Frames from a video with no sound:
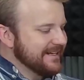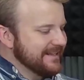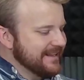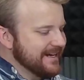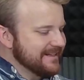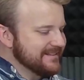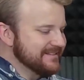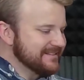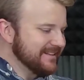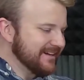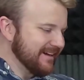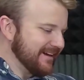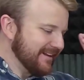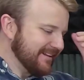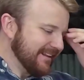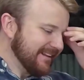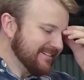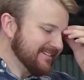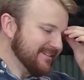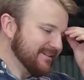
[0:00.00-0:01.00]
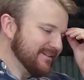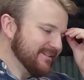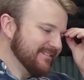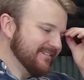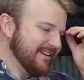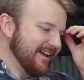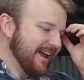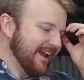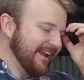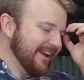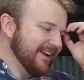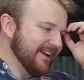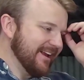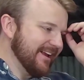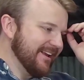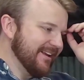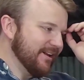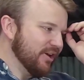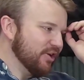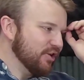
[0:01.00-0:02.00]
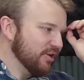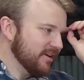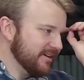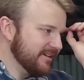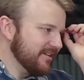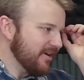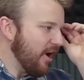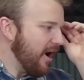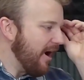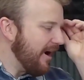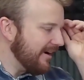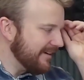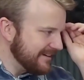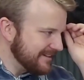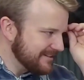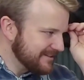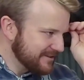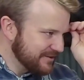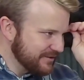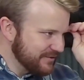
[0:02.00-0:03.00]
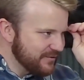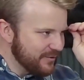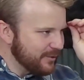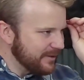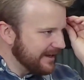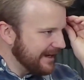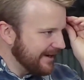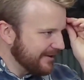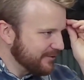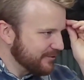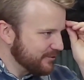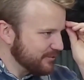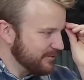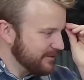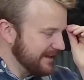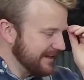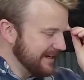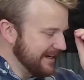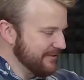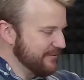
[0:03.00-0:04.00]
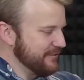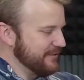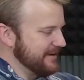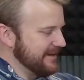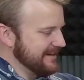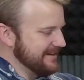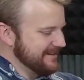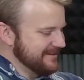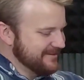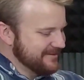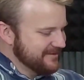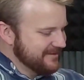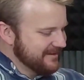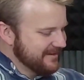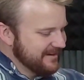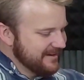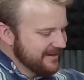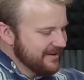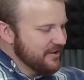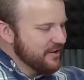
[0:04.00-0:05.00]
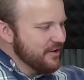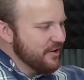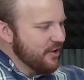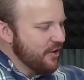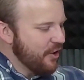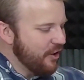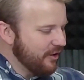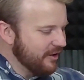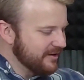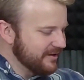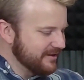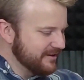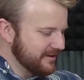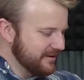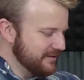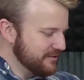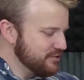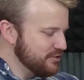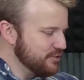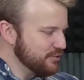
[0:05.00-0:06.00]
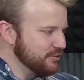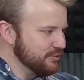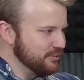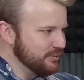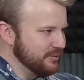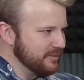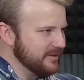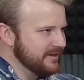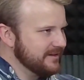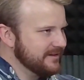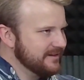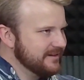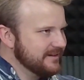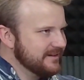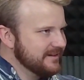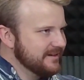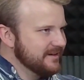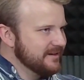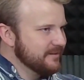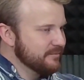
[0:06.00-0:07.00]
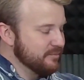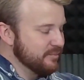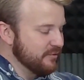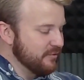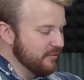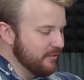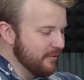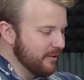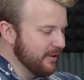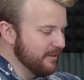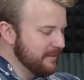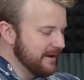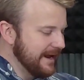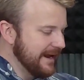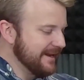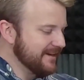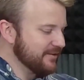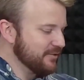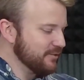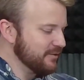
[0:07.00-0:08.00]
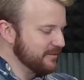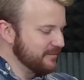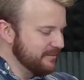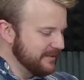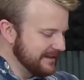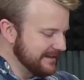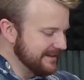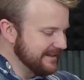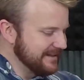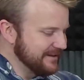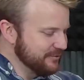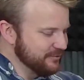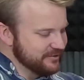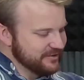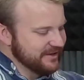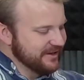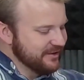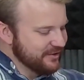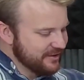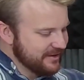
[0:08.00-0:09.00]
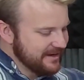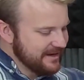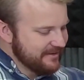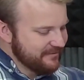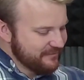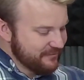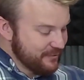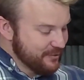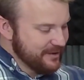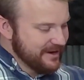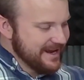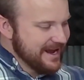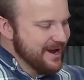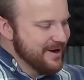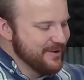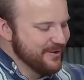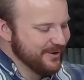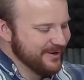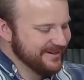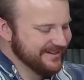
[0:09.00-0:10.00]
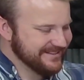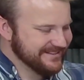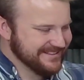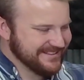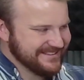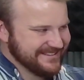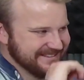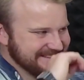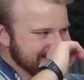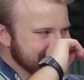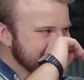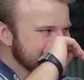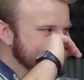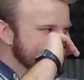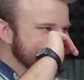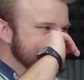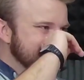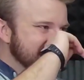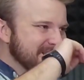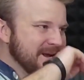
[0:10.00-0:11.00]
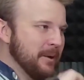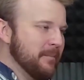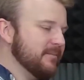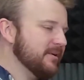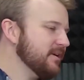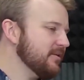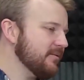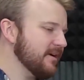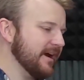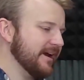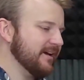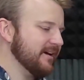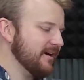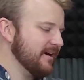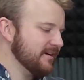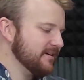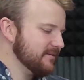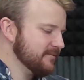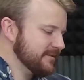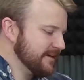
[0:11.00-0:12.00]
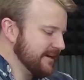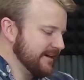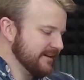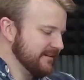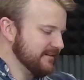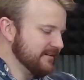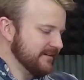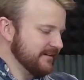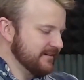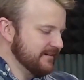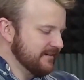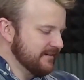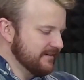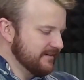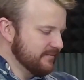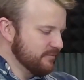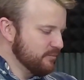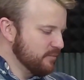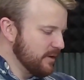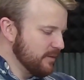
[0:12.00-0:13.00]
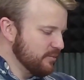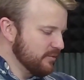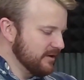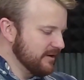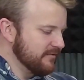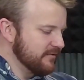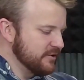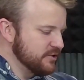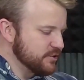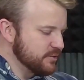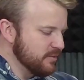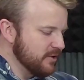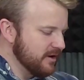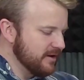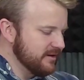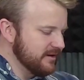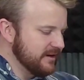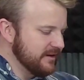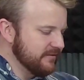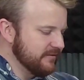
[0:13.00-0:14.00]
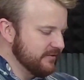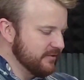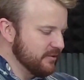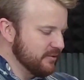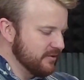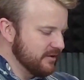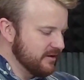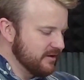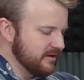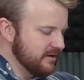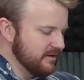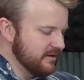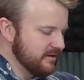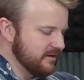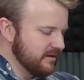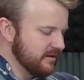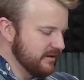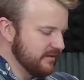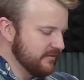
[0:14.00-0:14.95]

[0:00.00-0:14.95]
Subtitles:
that's a good, honest 40 hours a week, I feel like is hard to perform and to admit that it was a good 40 hours. But you're right, 100%. It's prep work if you're smart, if you're